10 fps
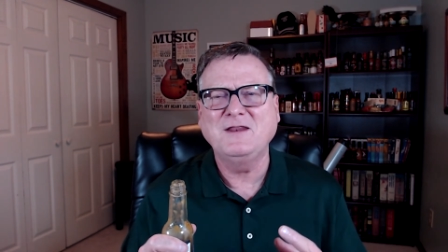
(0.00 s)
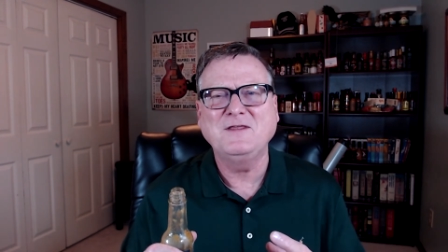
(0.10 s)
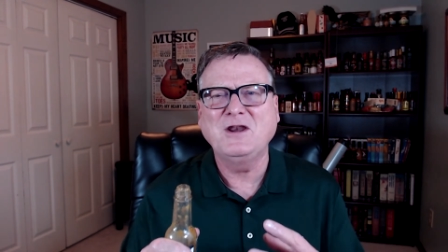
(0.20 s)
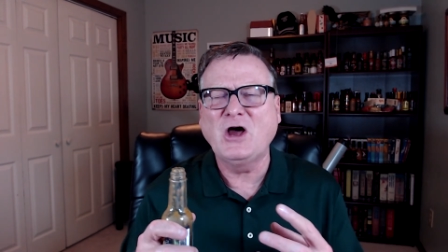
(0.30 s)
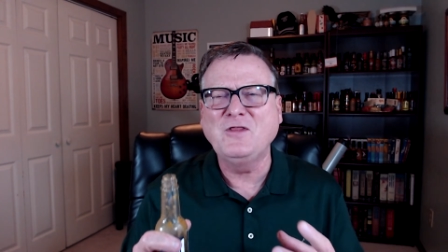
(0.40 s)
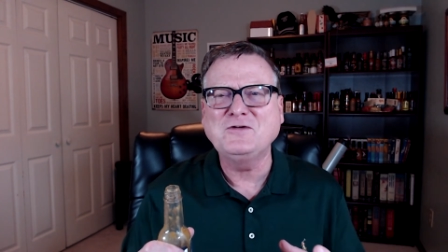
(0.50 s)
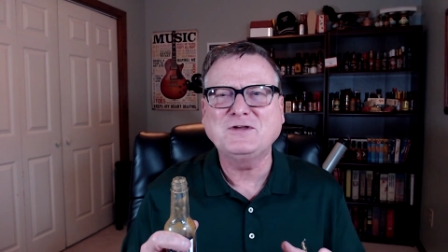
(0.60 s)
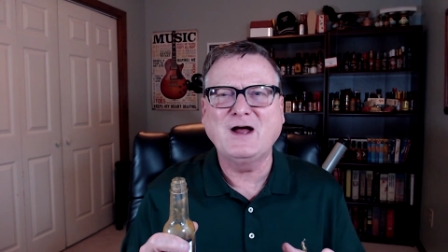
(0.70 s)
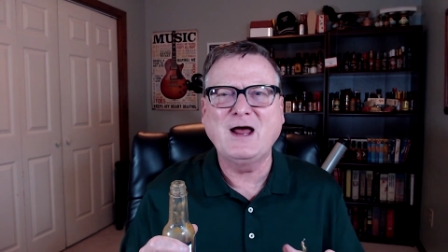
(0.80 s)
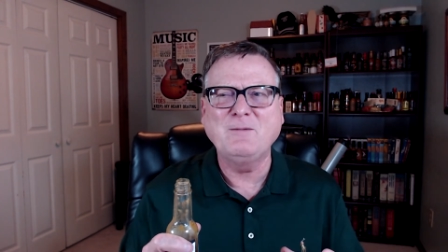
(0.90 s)
And then other
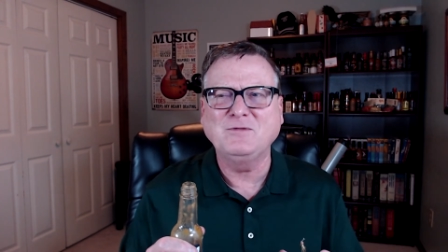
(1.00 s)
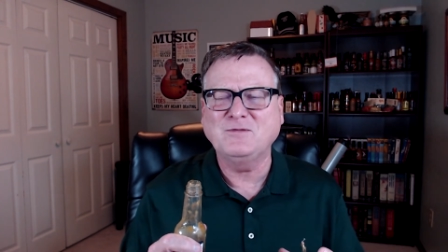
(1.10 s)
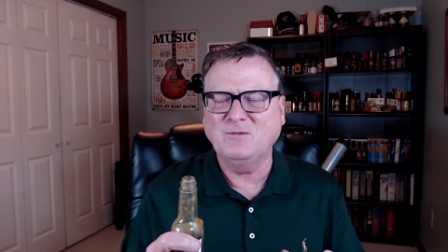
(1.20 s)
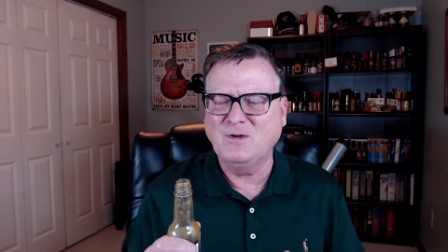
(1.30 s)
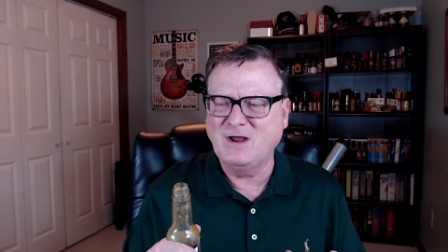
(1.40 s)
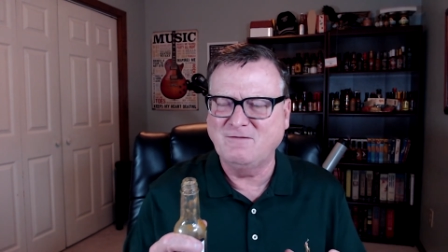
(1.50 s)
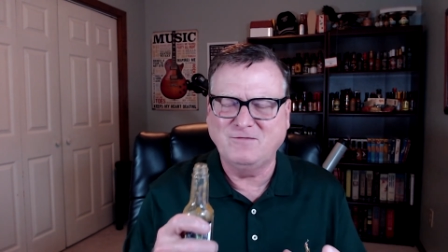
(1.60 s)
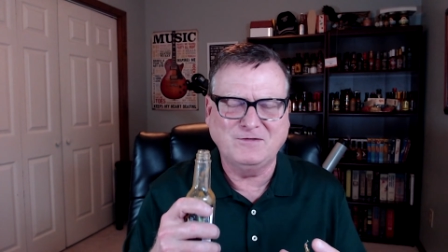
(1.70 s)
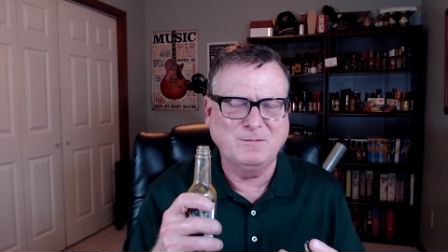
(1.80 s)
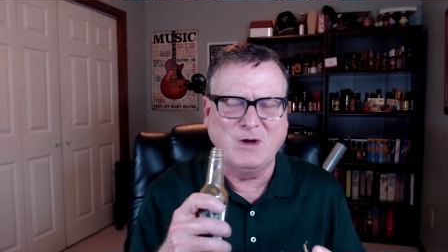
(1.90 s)
times when
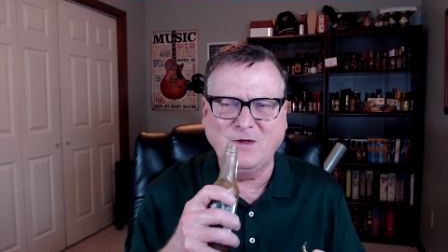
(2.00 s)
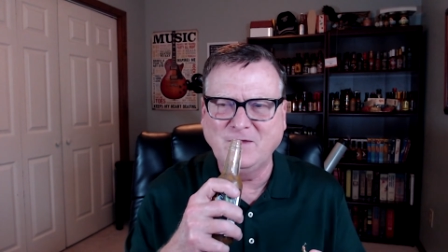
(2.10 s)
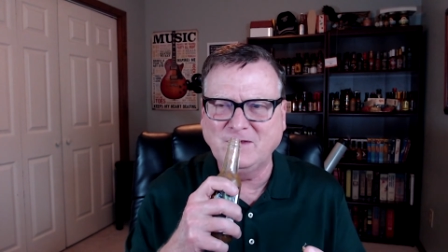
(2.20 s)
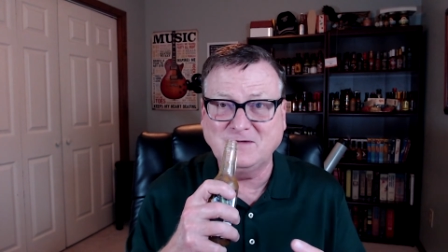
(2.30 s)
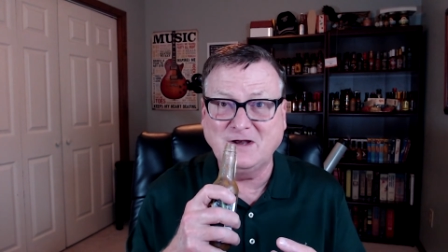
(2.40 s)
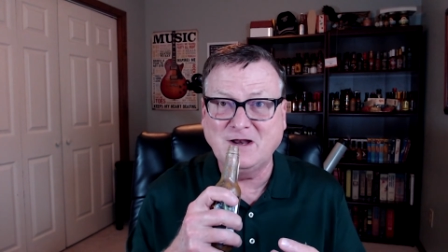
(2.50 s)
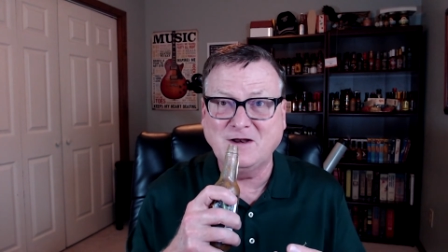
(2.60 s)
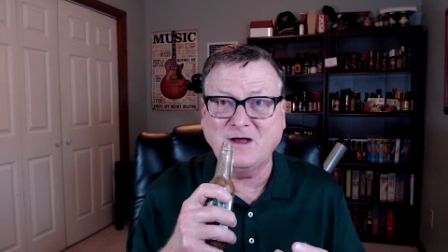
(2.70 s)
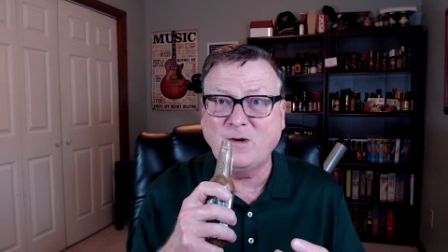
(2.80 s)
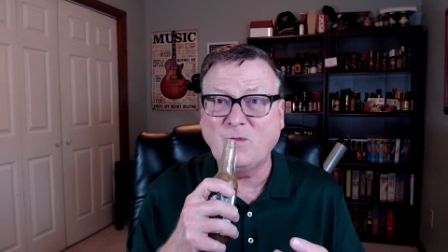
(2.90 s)
I've smelled this, it
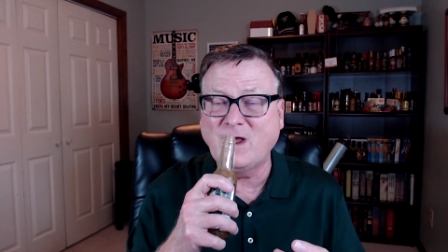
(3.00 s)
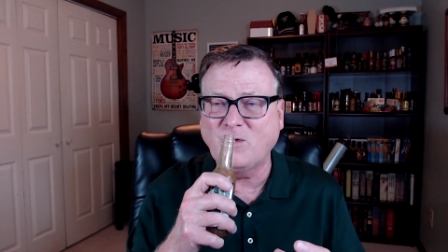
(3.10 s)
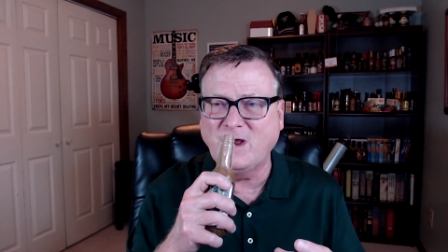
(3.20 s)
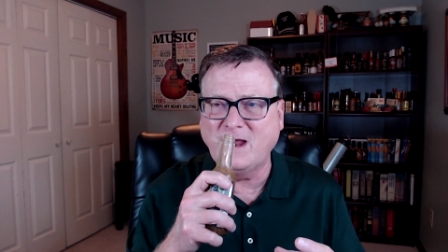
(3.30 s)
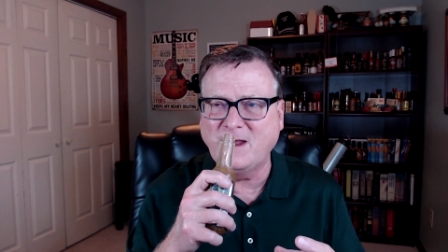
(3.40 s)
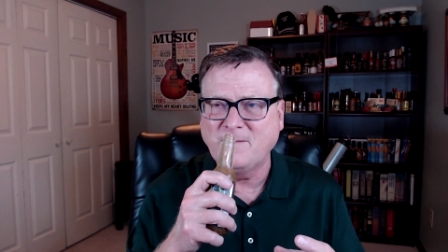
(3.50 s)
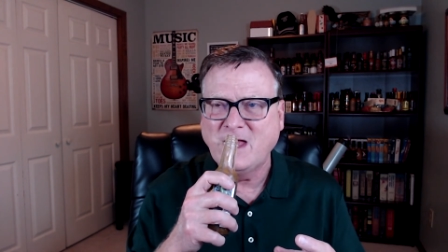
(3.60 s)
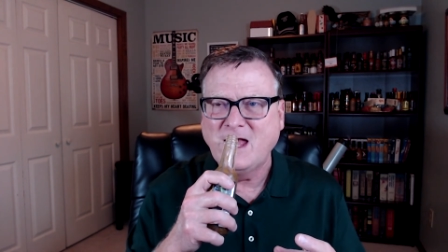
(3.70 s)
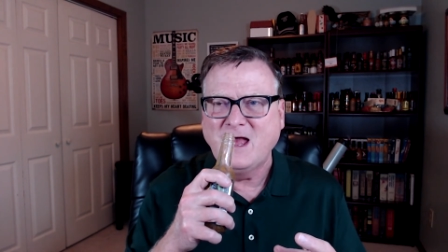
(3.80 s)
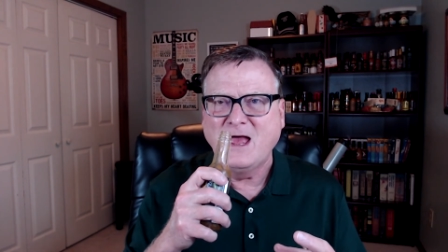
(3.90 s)
didn't come right away,
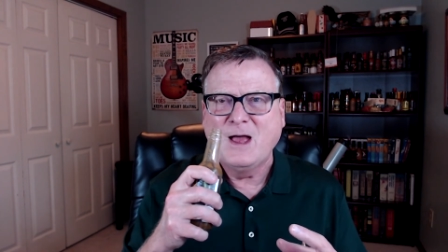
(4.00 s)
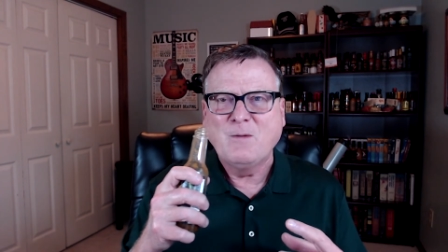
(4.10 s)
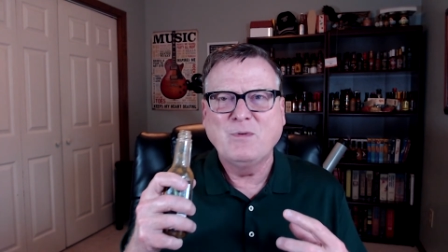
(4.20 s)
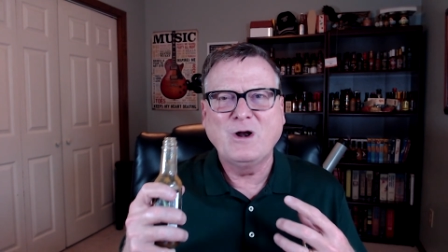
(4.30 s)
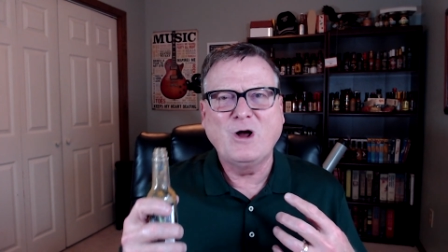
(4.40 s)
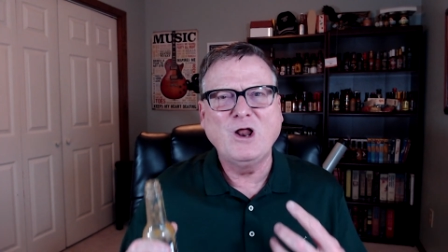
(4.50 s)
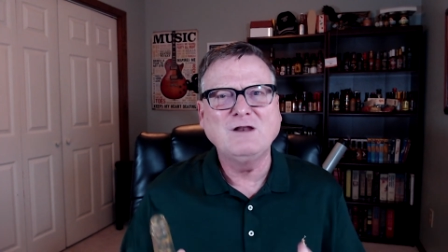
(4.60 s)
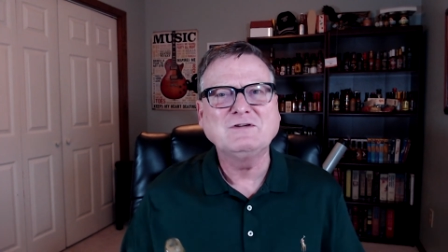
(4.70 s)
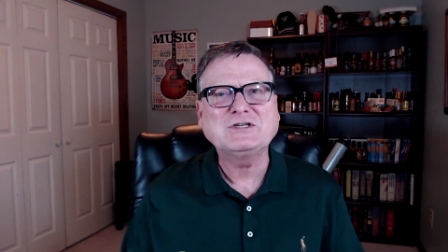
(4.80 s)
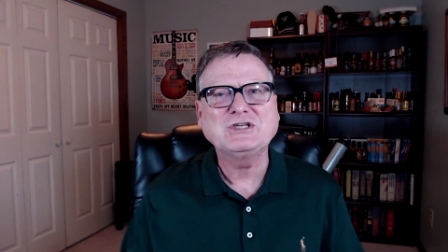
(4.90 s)
but
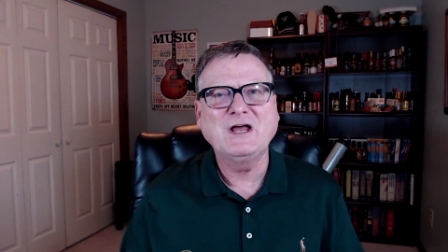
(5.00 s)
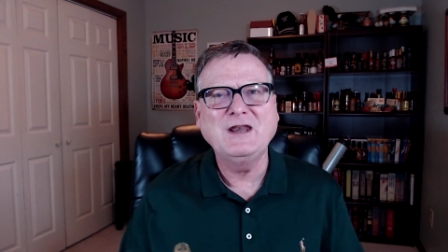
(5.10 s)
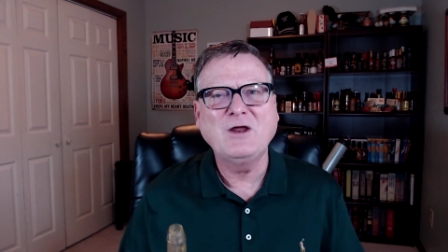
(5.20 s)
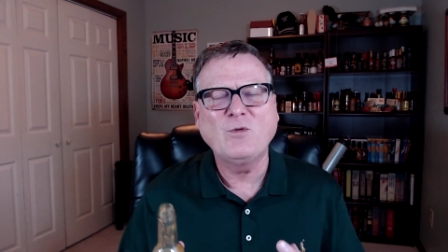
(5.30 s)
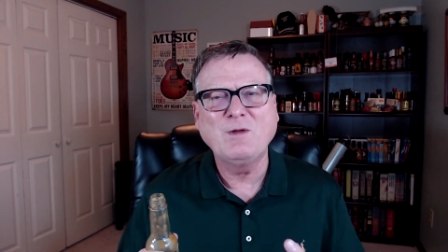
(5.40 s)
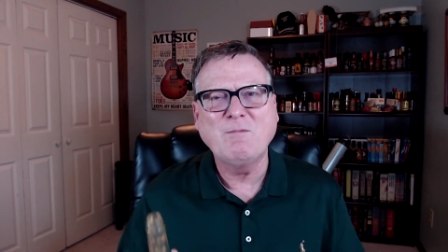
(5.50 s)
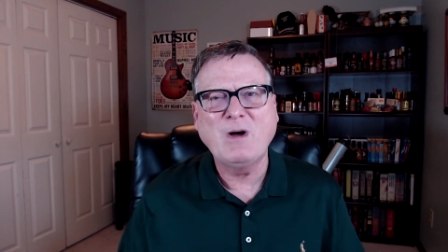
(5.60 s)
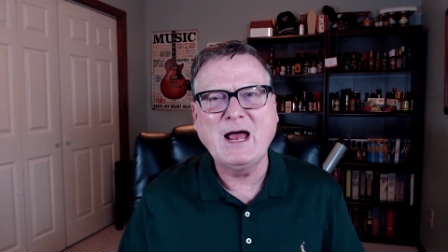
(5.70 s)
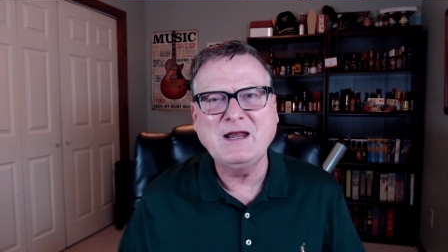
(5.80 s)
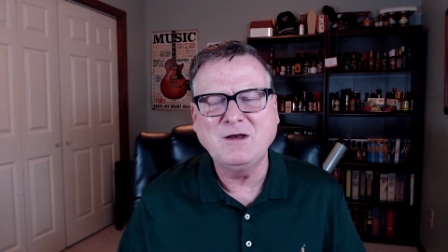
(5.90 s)
all of a sudden it
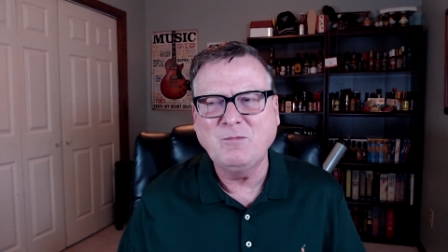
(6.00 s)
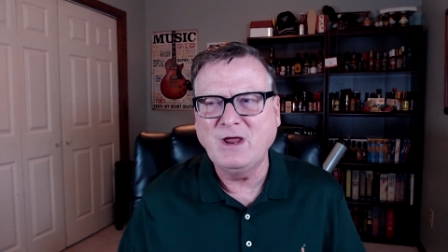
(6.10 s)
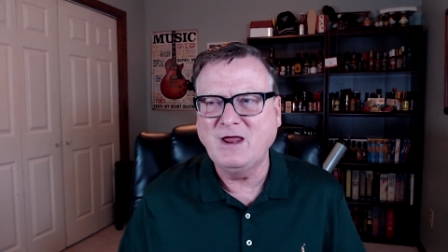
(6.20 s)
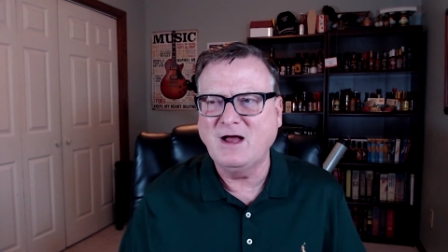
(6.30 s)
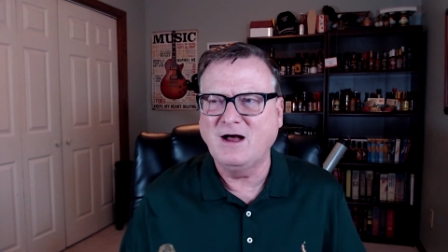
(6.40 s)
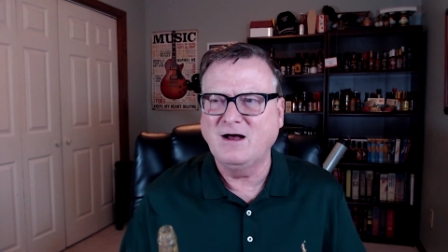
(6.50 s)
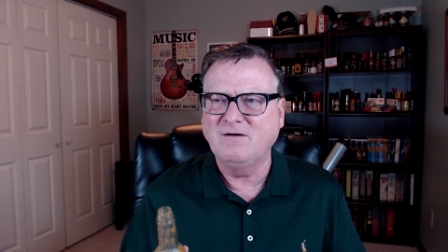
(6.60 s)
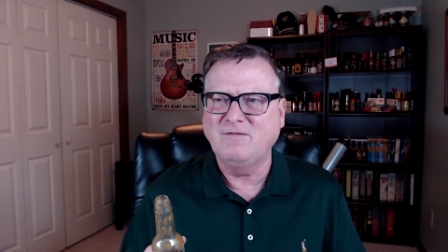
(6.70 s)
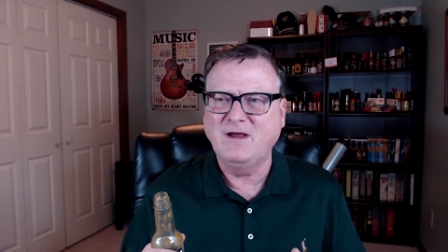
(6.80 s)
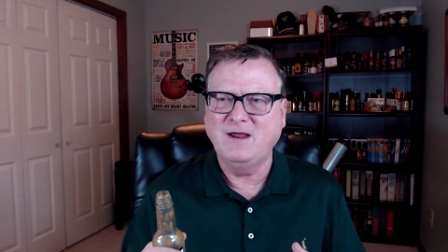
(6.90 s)
reminded me
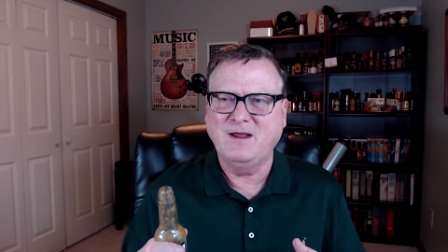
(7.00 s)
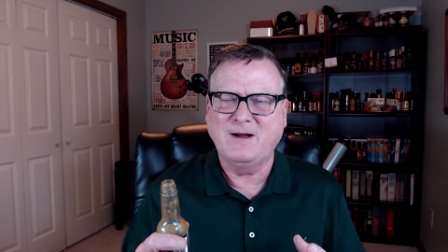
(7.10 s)
of a